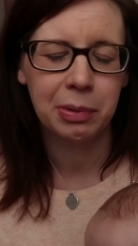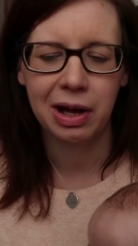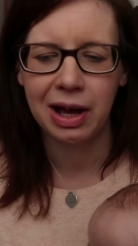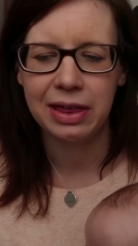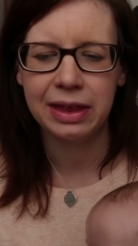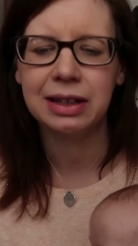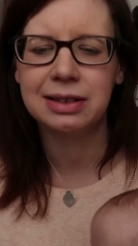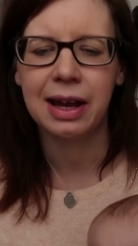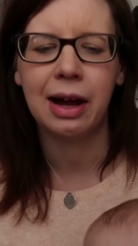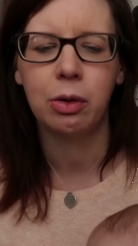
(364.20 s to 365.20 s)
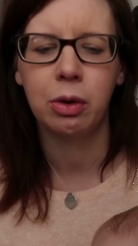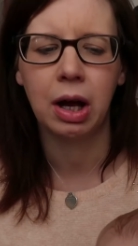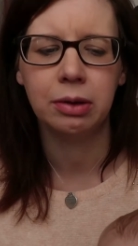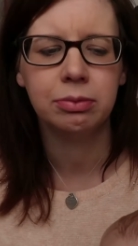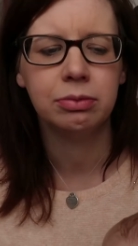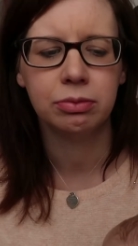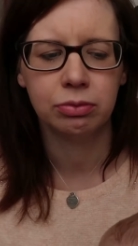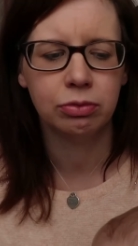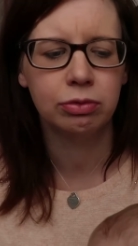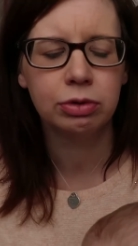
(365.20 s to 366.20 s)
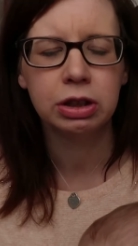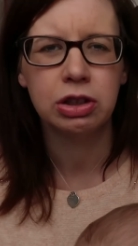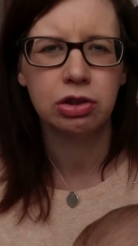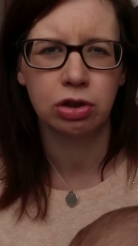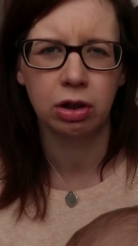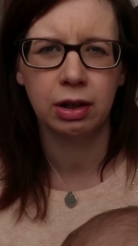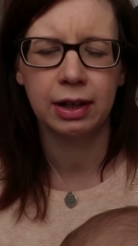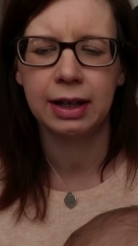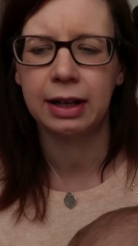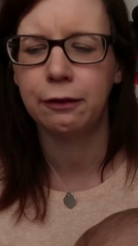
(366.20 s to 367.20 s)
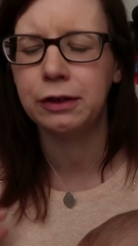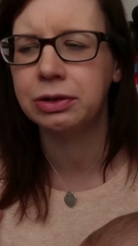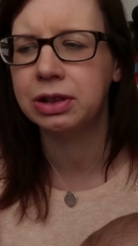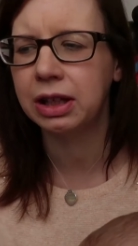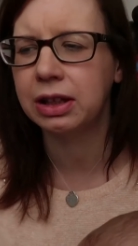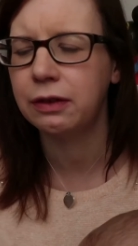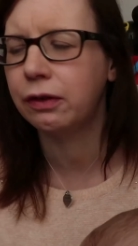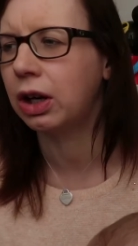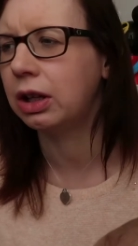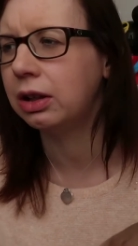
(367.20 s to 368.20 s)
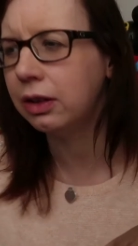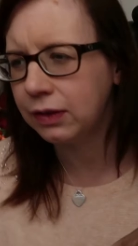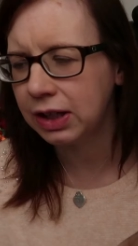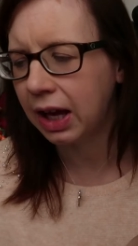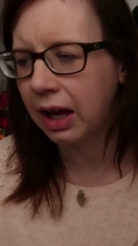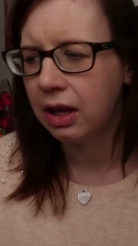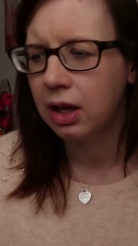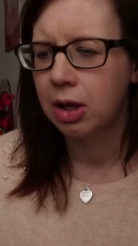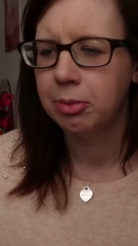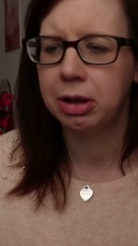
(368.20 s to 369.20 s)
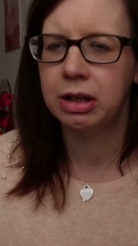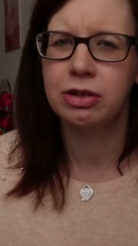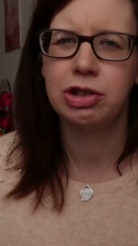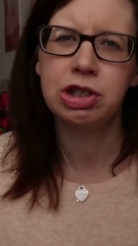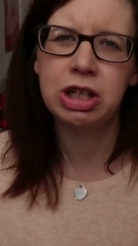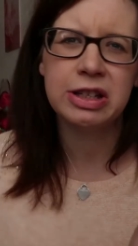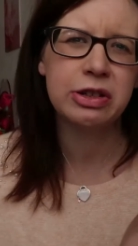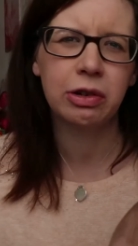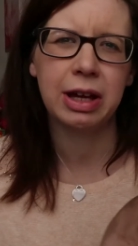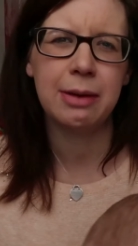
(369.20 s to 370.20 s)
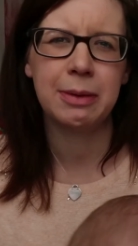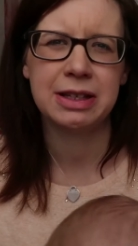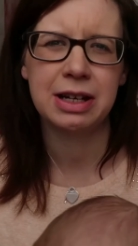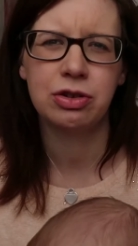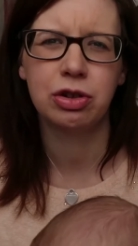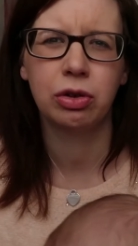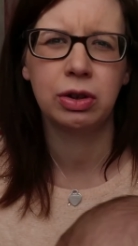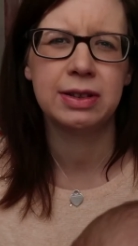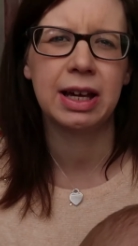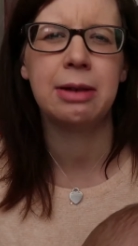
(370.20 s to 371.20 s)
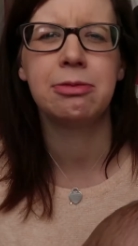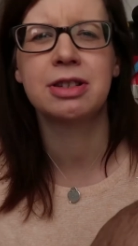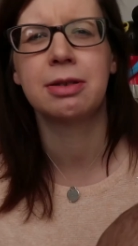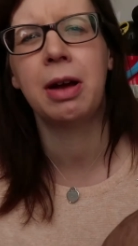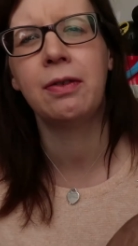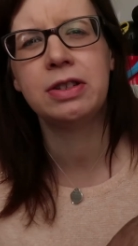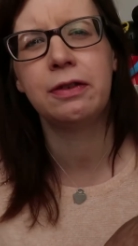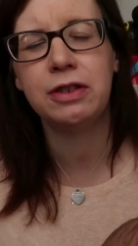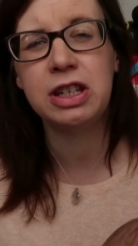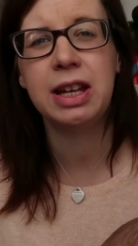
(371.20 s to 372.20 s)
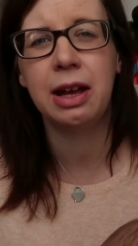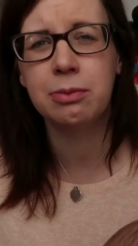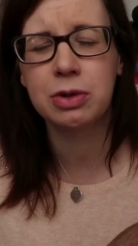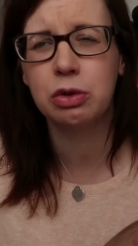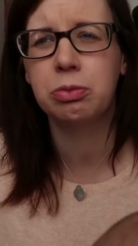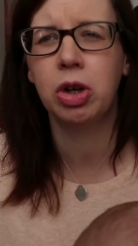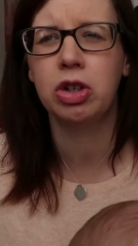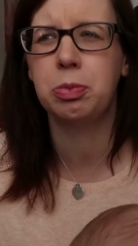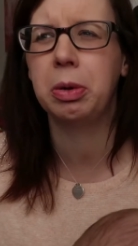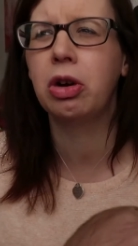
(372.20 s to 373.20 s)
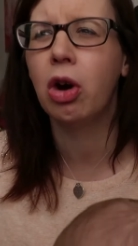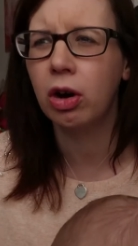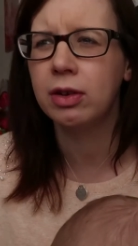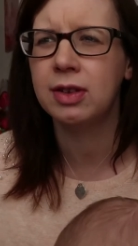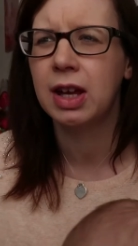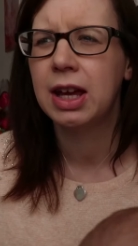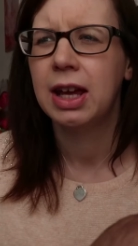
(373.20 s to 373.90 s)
But I think now I'm really struggling, and I feel guilty for Olivia because she's not getting my attention all the time because I'm having to feed him so much, because